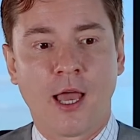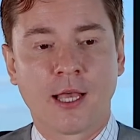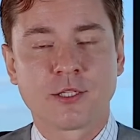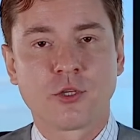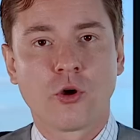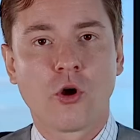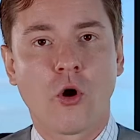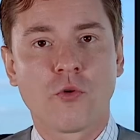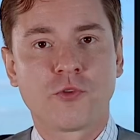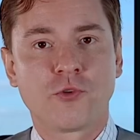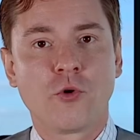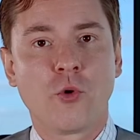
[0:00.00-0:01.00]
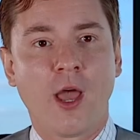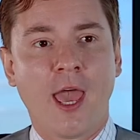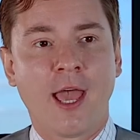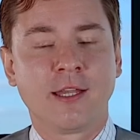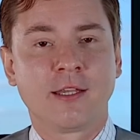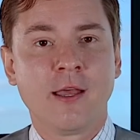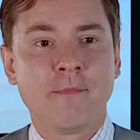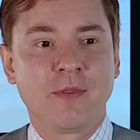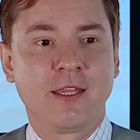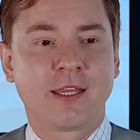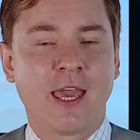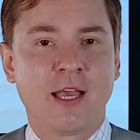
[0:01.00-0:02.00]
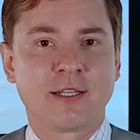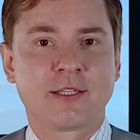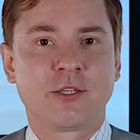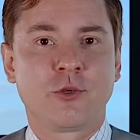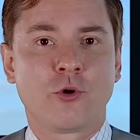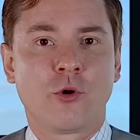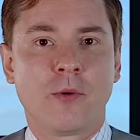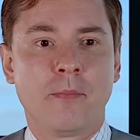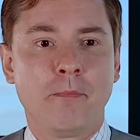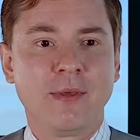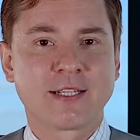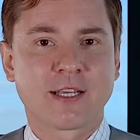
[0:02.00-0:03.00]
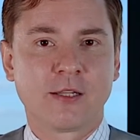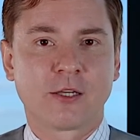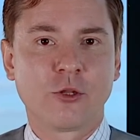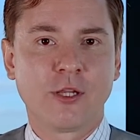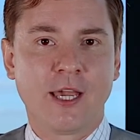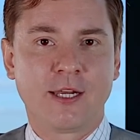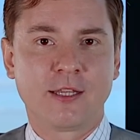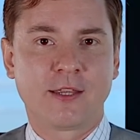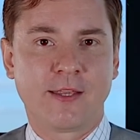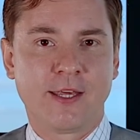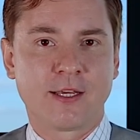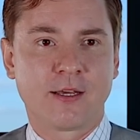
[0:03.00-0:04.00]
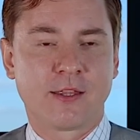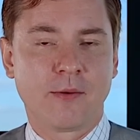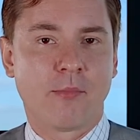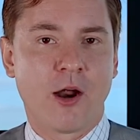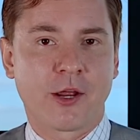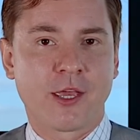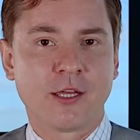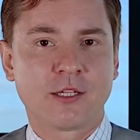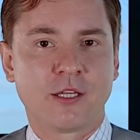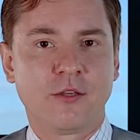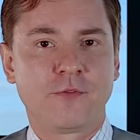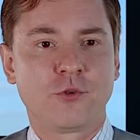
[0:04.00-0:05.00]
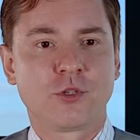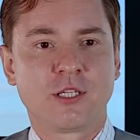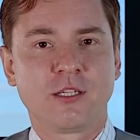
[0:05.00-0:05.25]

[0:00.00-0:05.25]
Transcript: as you go through, and in case you miscalculated the market, if